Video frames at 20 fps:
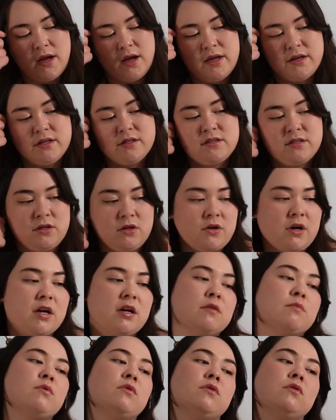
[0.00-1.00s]
And it's
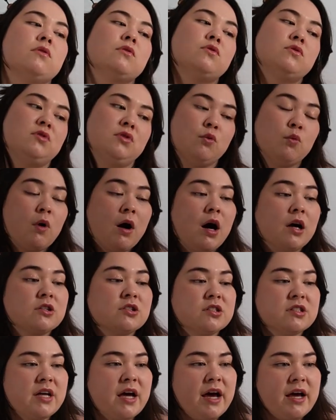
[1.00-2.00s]
incredible to
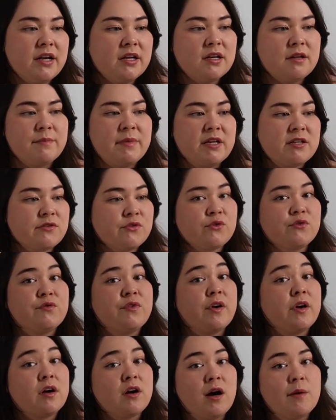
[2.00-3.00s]
watch that and it makes for a
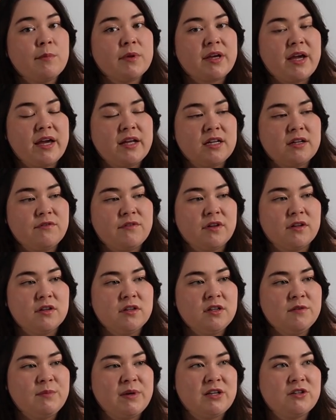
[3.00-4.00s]
very complicated
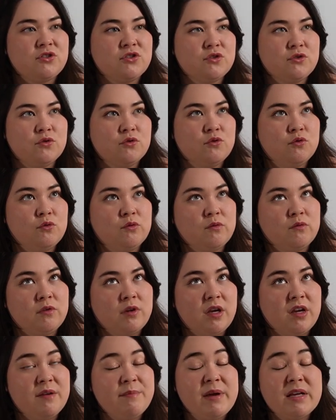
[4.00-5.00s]
villain. It makes you
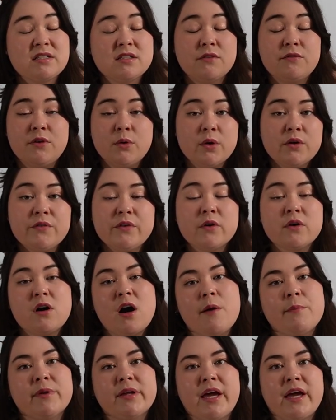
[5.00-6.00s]
it makes the viewer feel
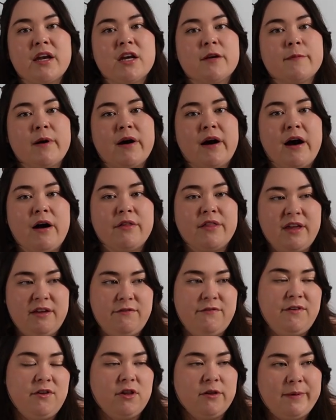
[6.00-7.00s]
complicated about how they
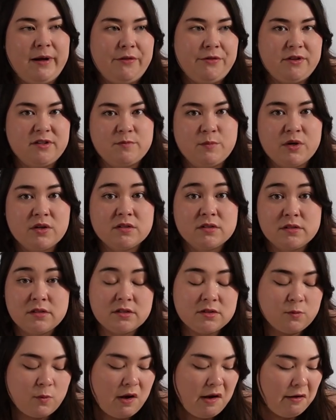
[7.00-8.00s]
feel about this person
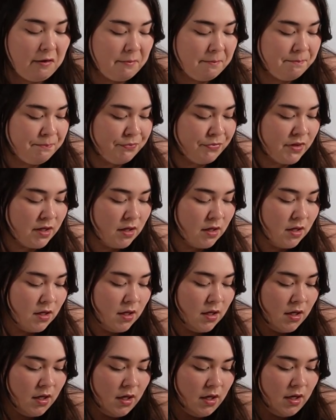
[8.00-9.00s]
as well.
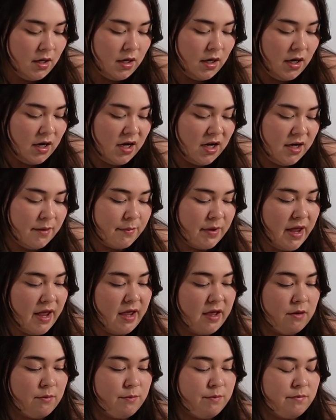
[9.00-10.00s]
Um,
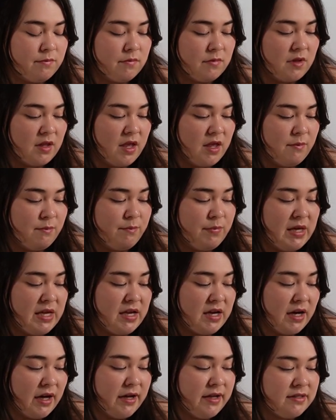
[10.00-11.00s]
and
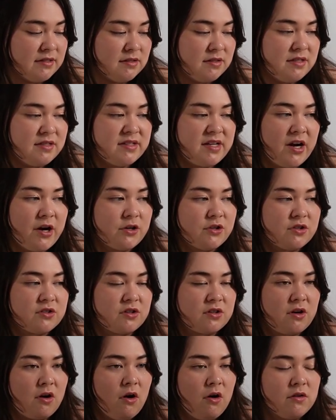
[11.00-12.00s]
because these characters
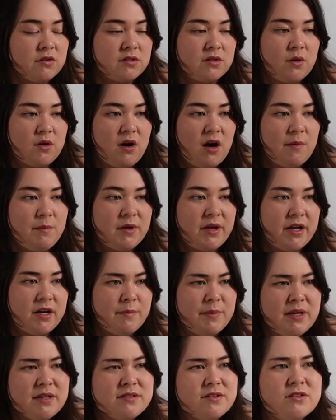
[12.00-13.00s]
are all so
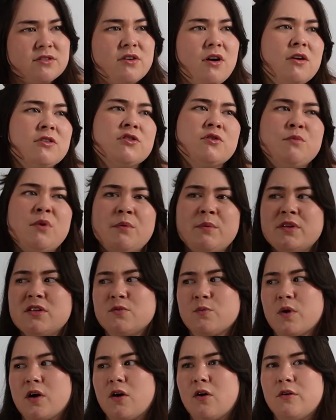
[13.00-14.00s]
complicated, because there's also
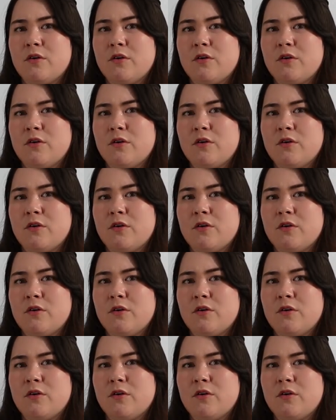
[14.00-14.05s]
moments where